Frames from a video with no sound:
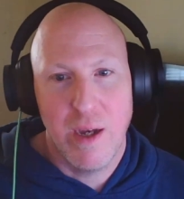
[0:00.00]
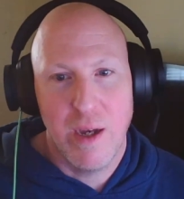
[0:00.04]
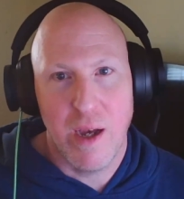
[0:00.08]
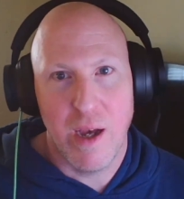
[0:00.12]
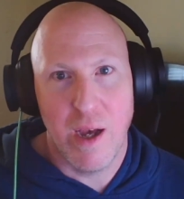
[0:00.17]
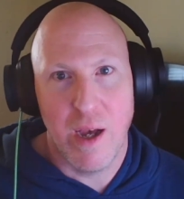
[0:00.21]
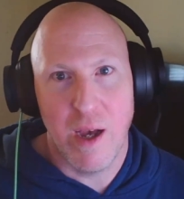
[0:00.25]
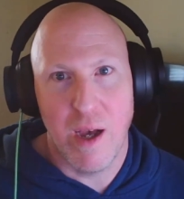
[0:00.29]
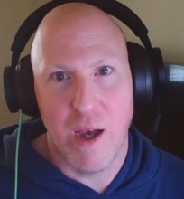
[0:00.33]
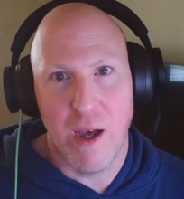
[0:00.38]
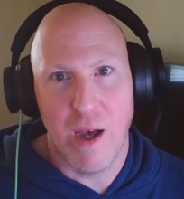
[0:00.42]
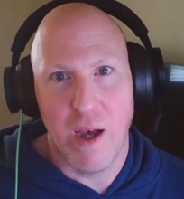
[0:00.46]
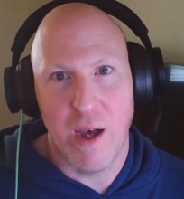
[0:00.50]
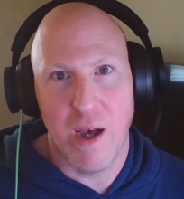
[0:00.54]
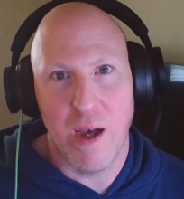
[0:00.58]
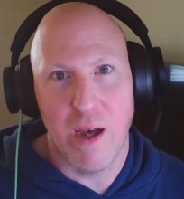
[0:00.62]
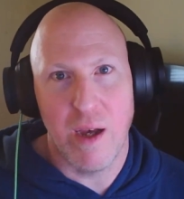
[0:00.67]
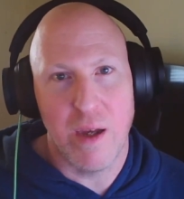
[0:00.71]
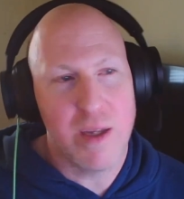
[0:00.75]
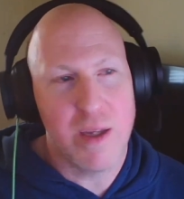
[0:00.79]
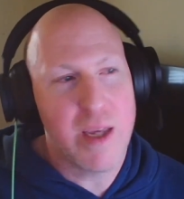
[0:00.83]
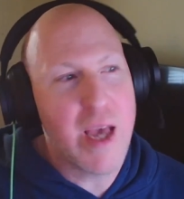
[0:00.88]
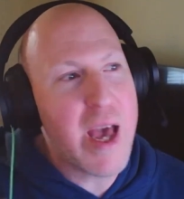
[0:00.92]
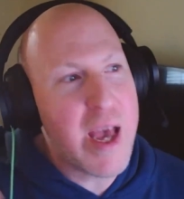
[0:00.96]

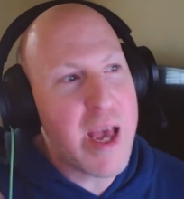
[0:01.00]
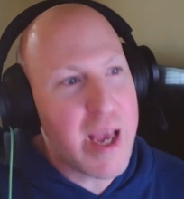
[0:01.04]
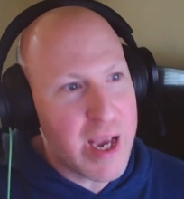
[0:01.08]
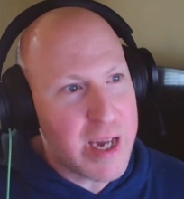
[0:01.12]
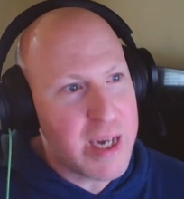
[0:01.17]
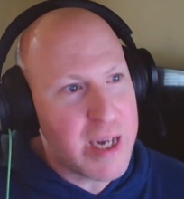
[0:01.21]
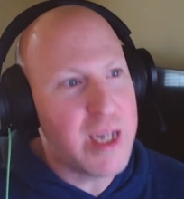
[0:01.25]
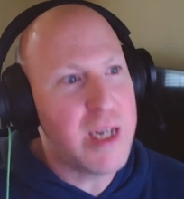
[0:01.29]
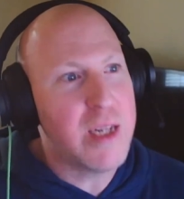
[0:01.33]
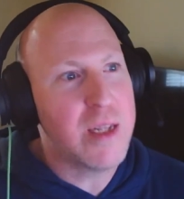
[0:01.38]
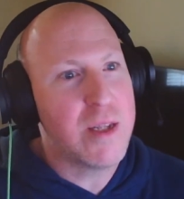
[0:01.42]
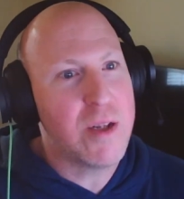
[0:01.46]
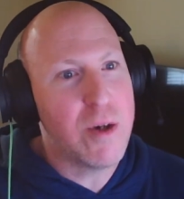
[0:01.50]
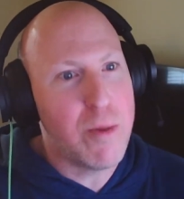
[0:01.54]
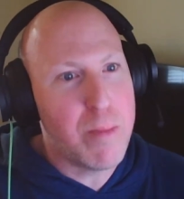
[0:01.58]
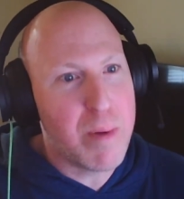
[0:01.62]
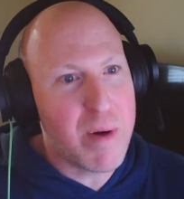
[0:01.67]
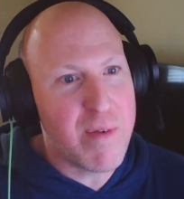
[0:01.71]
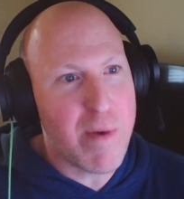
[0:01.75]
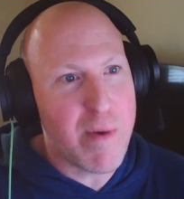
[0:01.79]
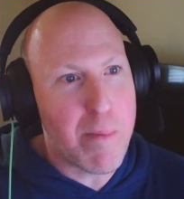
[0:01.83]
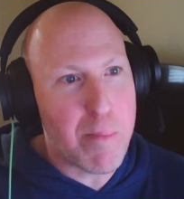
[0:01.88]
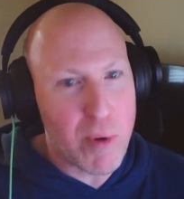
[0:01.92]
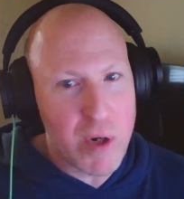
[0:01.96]
hey, I need a little bit
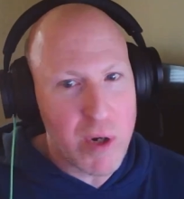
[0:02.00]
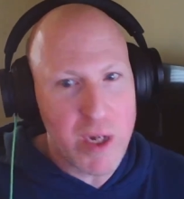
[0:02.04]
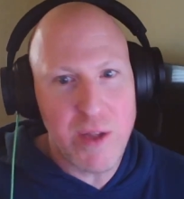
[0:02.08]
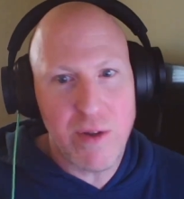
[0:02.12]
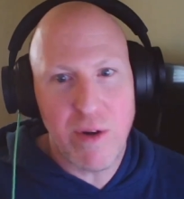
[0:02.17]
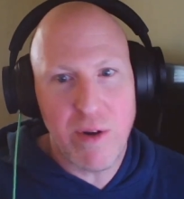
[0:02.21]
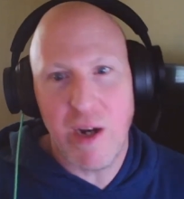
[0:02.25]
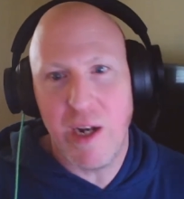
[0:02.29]
of a breather.